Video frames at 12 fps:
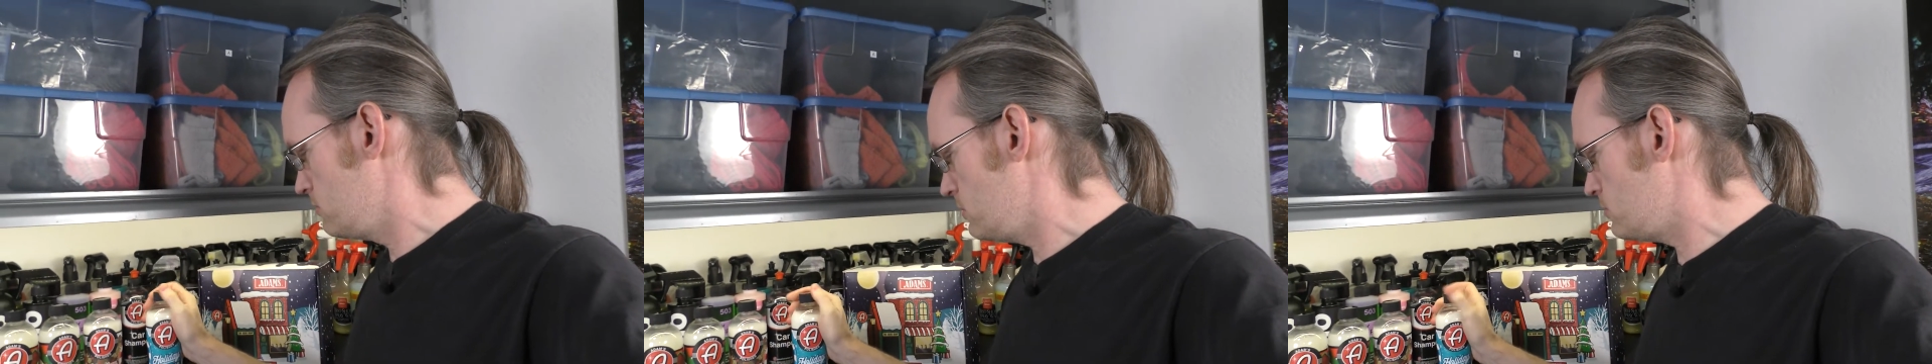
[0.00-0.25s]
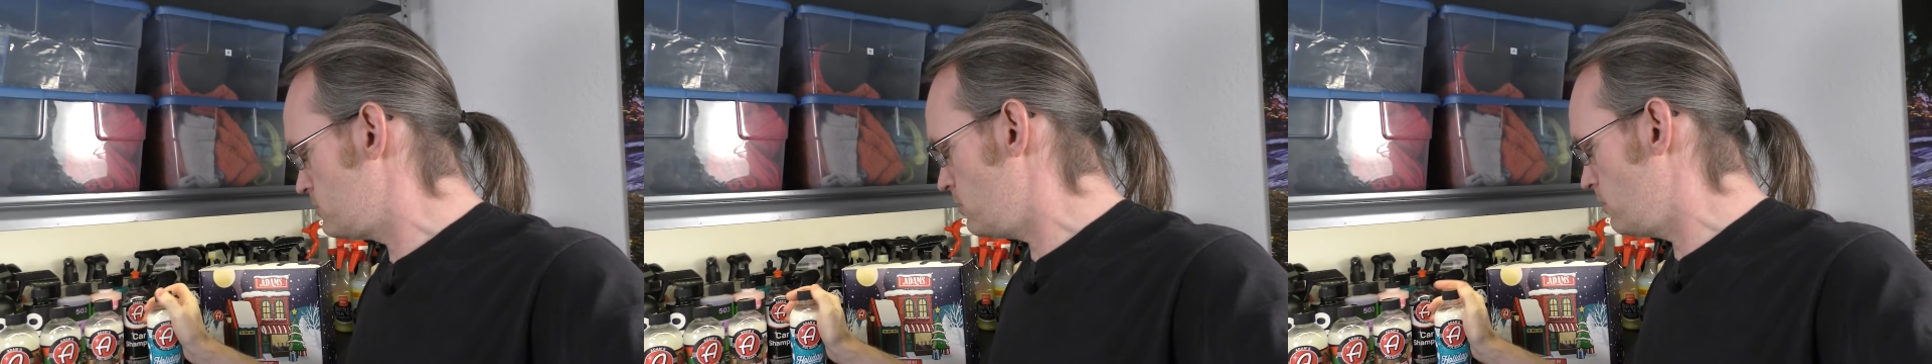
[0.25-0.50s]

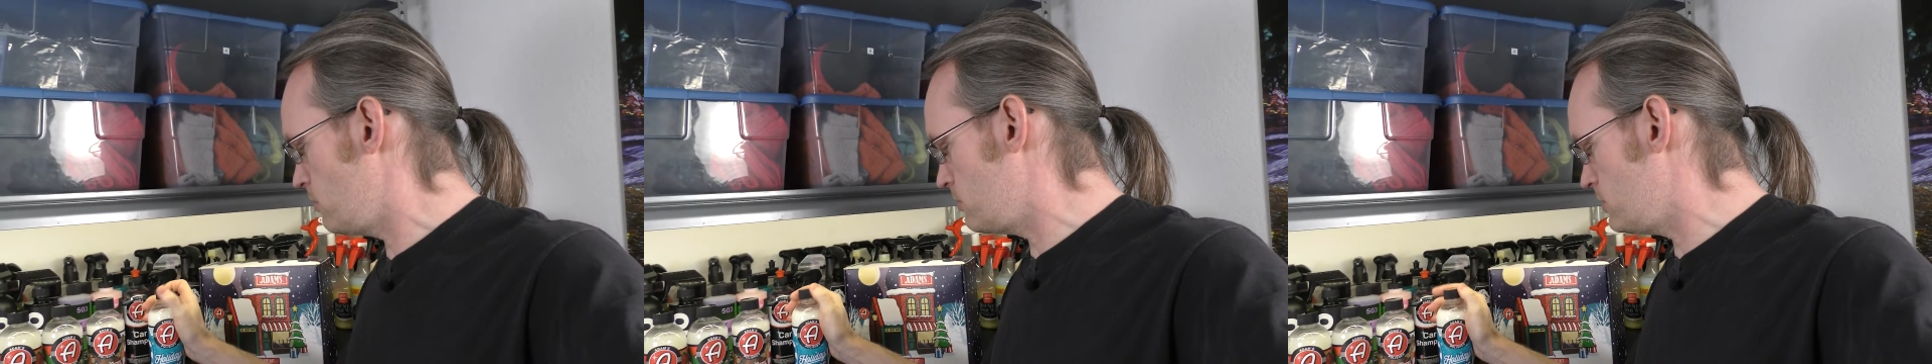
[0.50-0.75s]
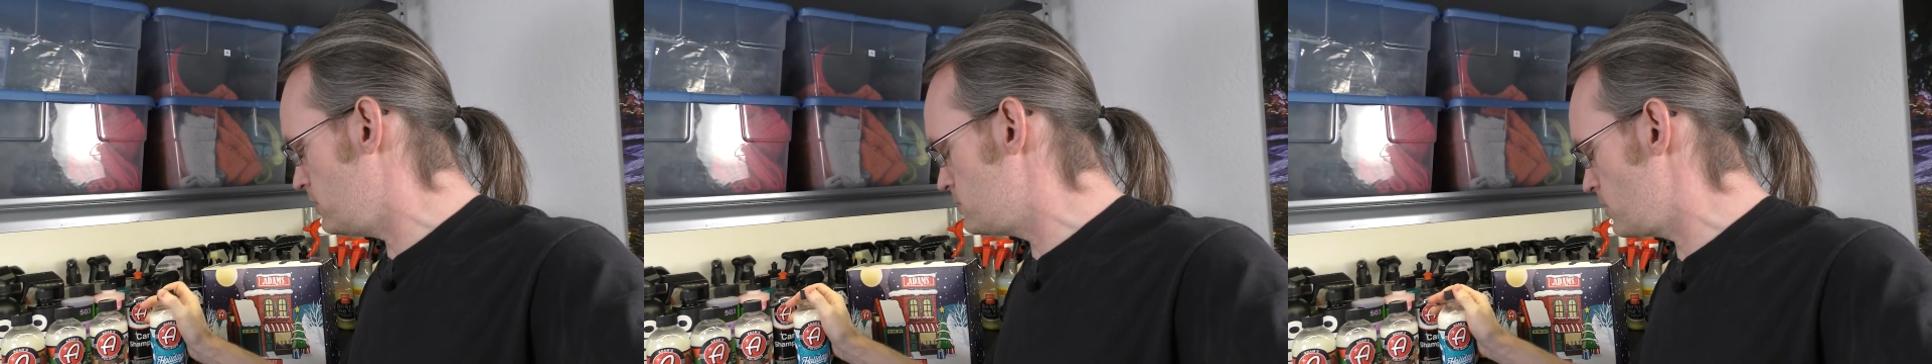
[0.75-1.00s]
interior
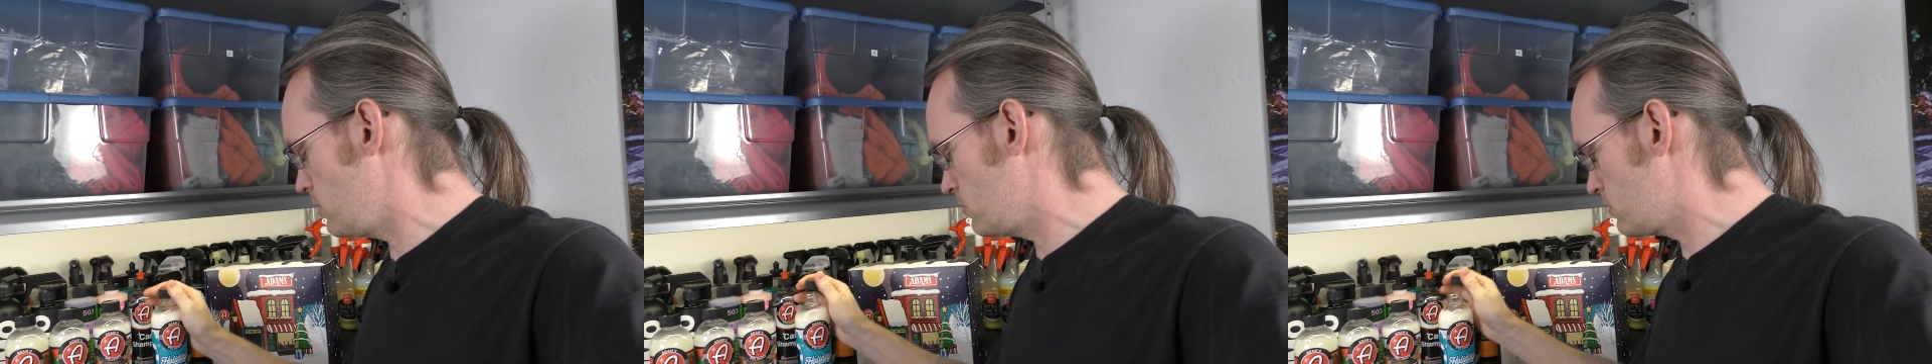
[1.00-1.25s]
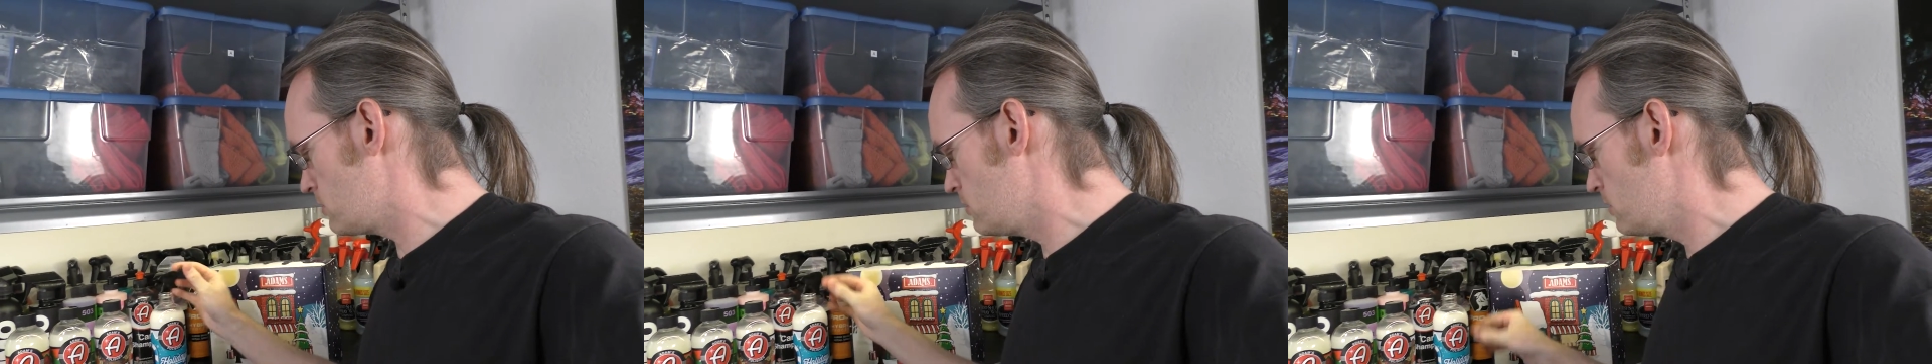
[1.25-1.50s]

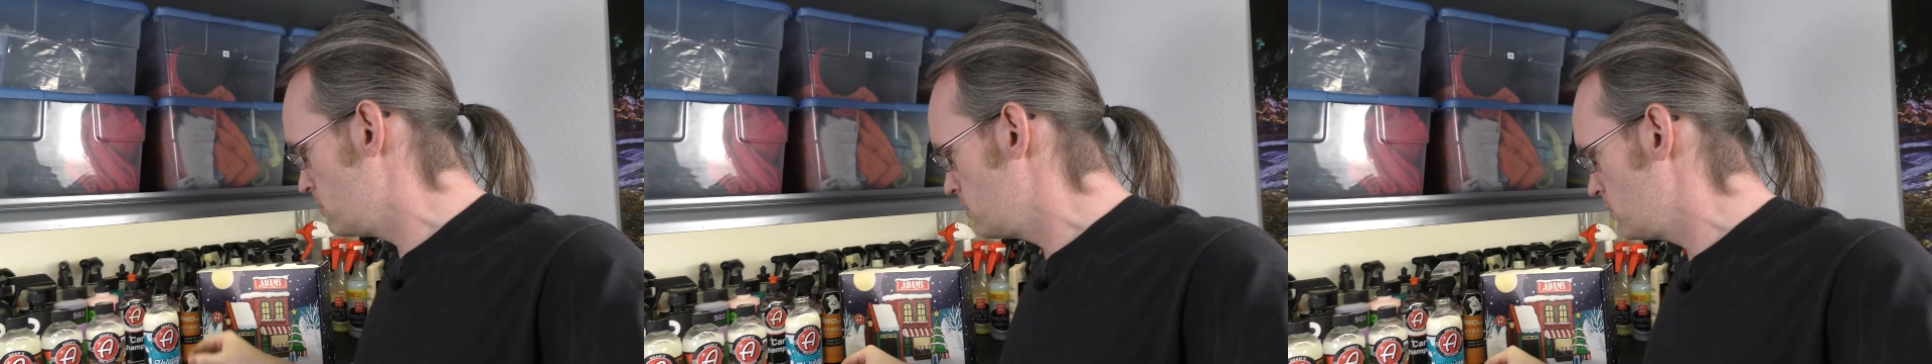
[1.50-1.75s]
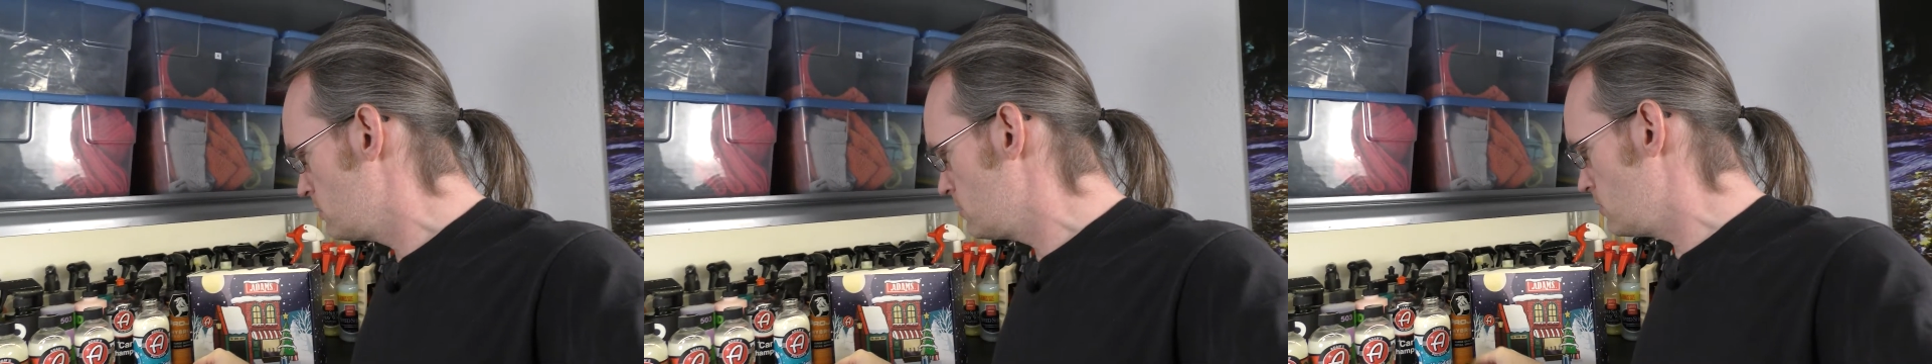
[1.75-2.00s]
detailer.
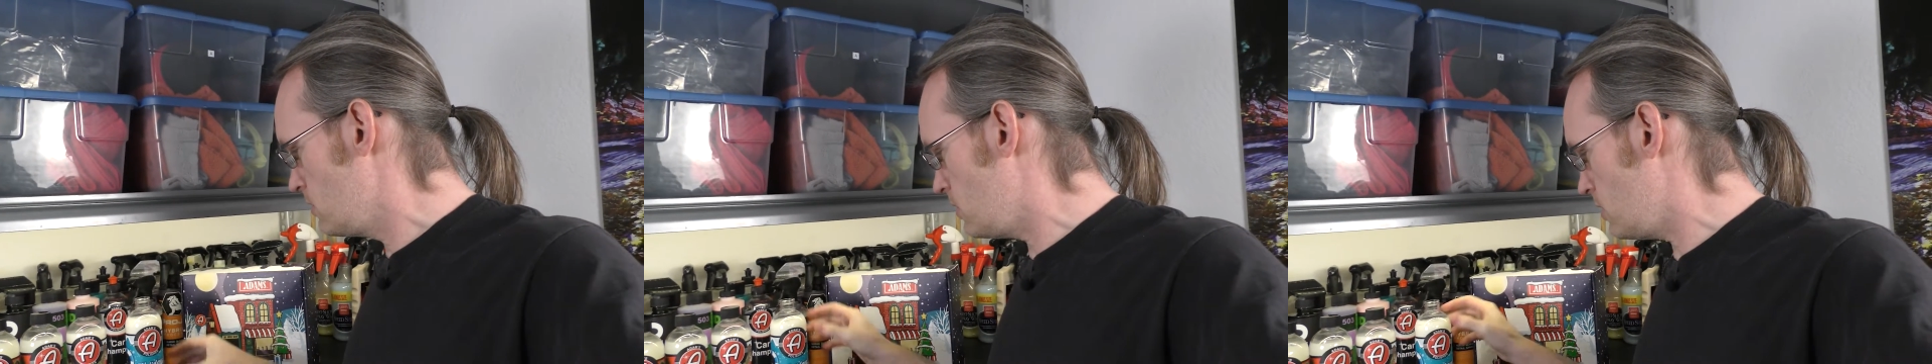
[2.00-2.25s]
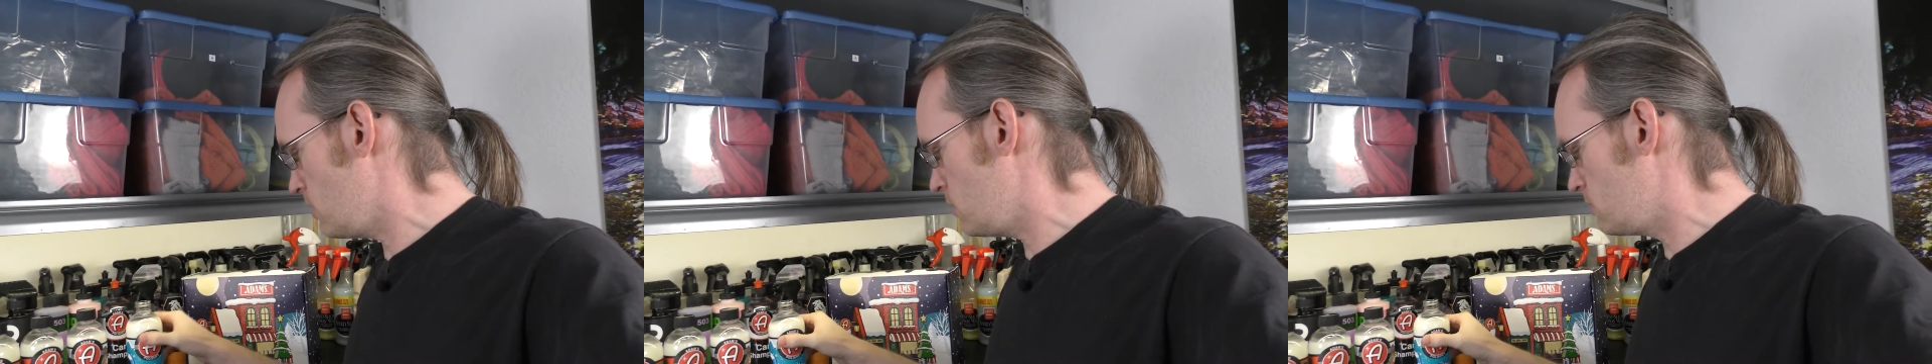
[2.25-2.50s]

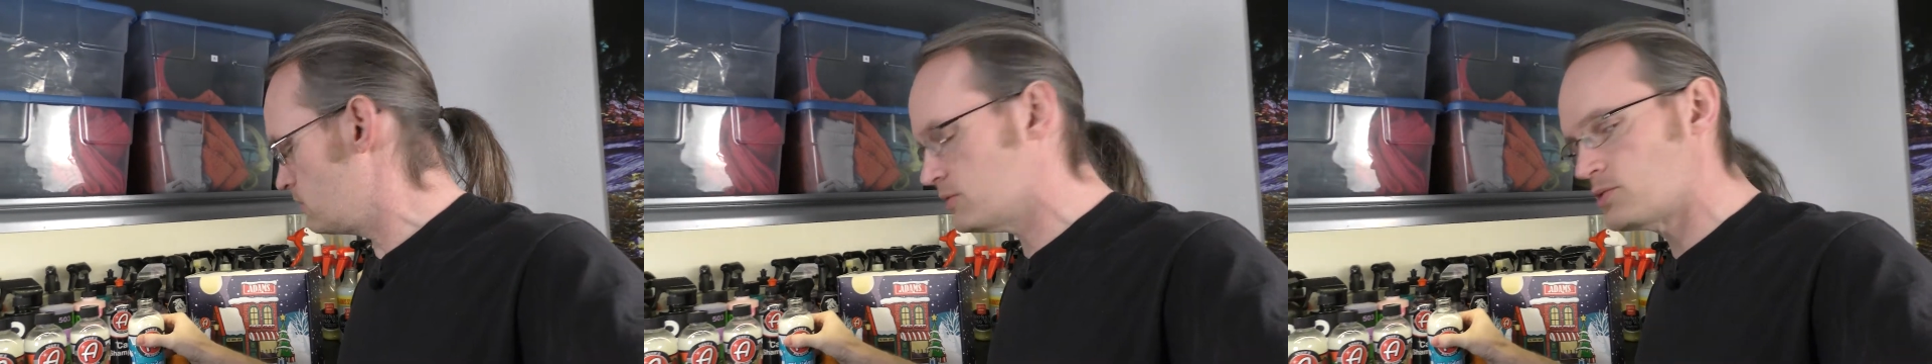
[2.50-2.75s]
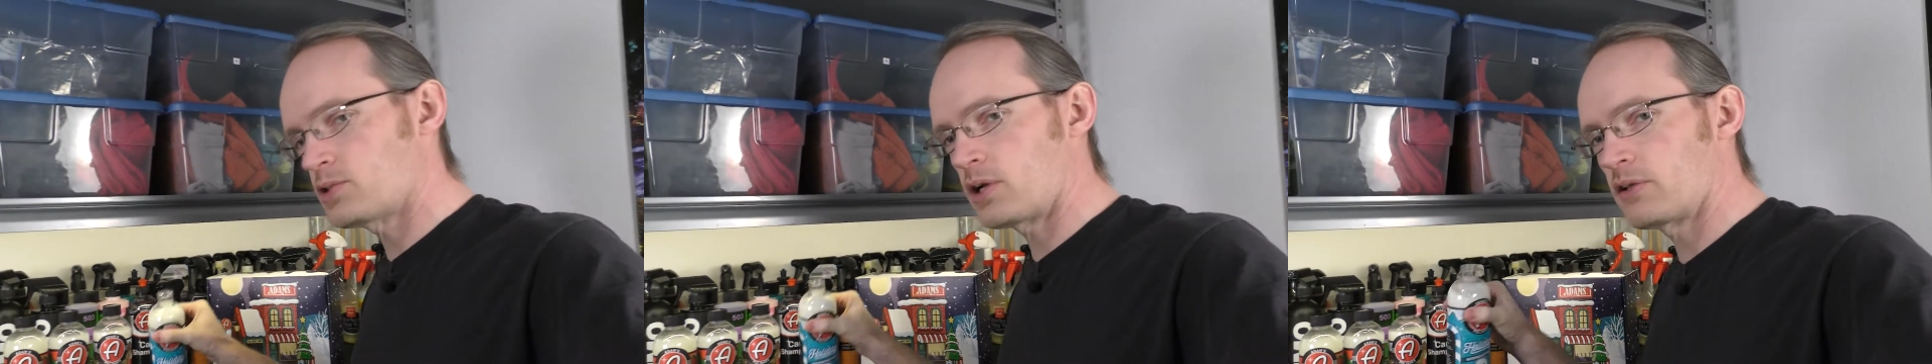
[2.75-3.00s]

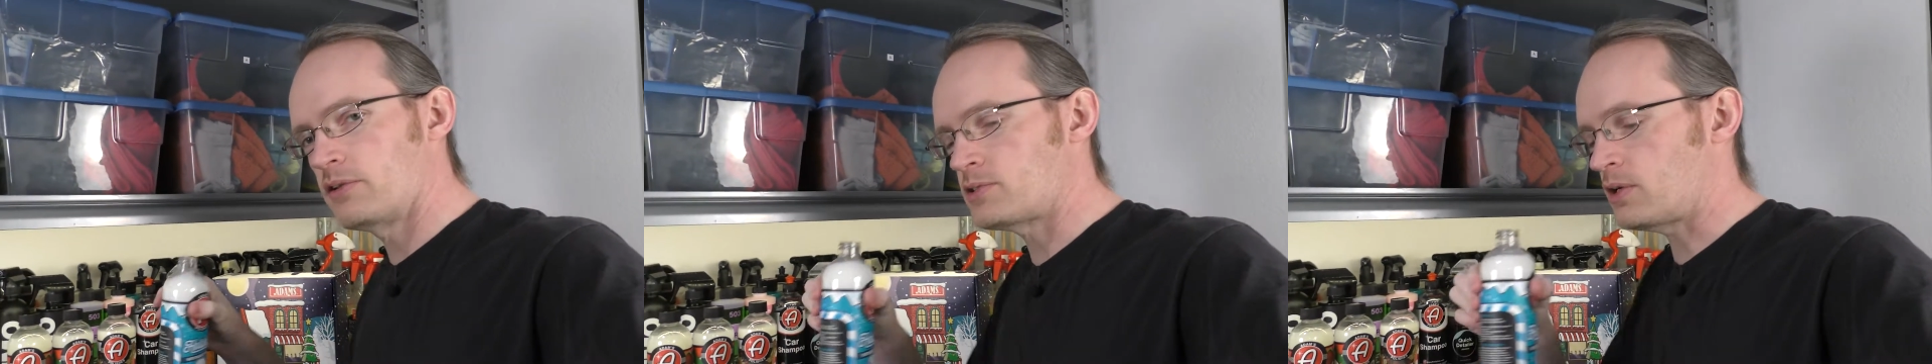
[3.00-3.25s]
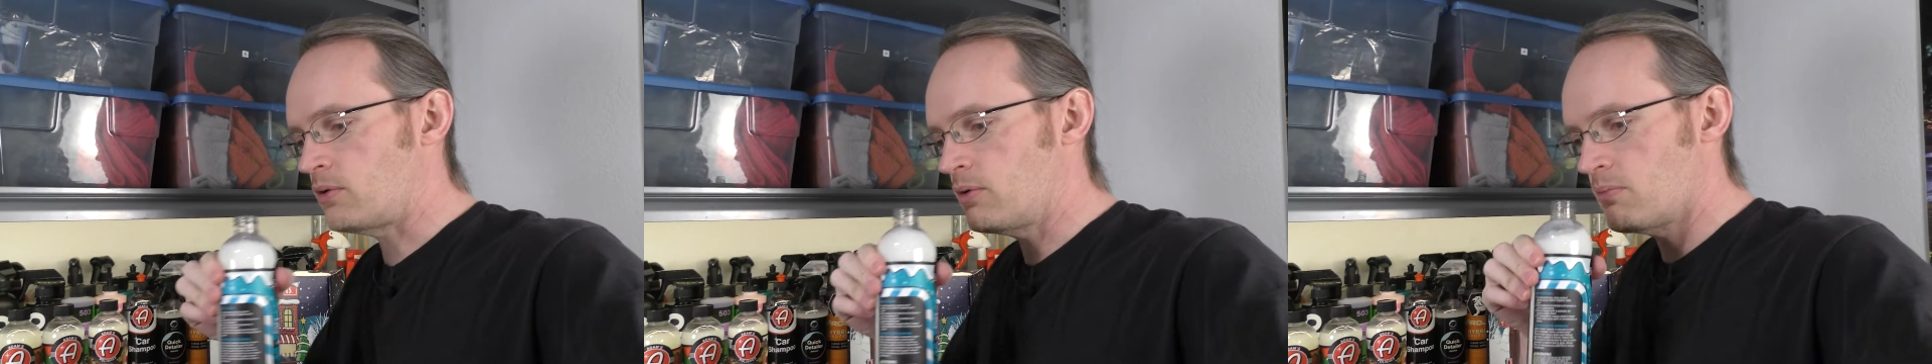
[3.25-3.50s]
Let's check this
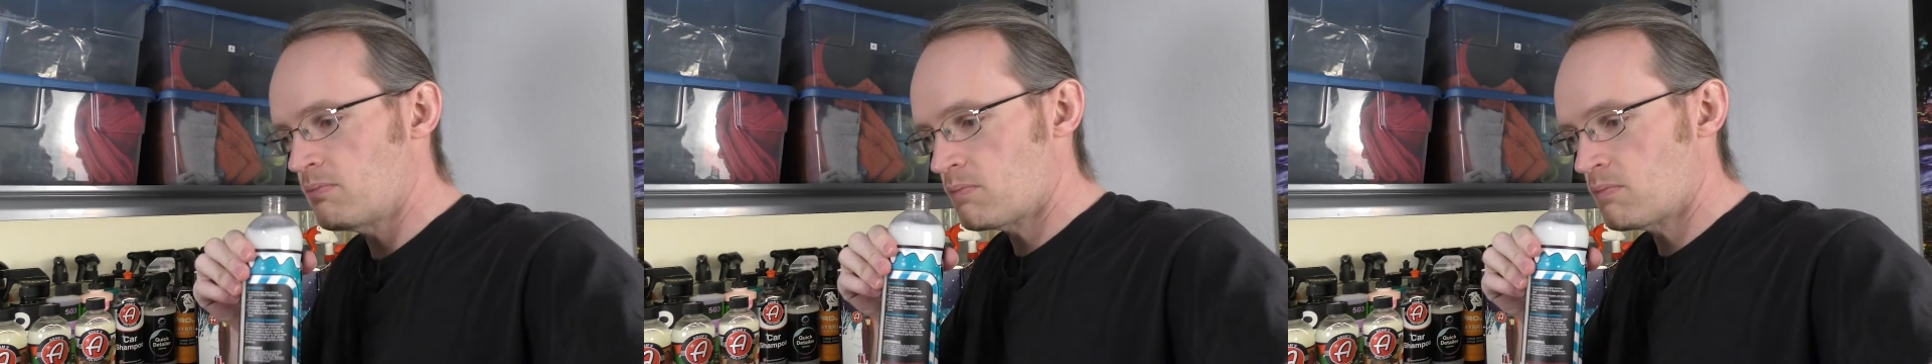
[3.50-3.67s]
out.